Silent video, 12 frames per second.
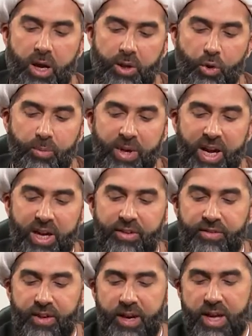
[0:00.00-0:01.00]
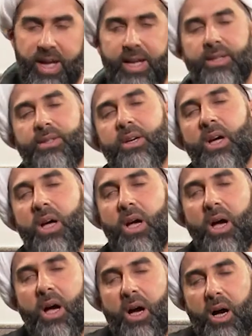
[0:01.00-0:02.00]
your behavior and
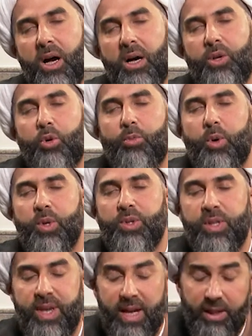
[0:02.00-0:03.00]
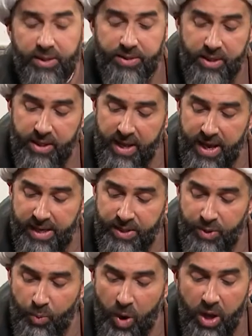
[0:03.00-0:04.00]
your personality
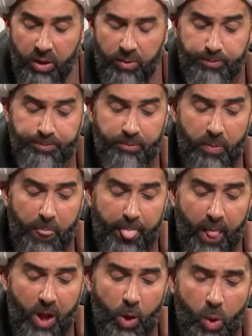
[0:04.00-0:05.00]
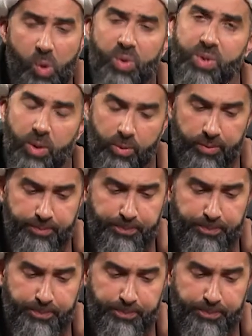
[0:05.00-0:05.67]
as well. Also,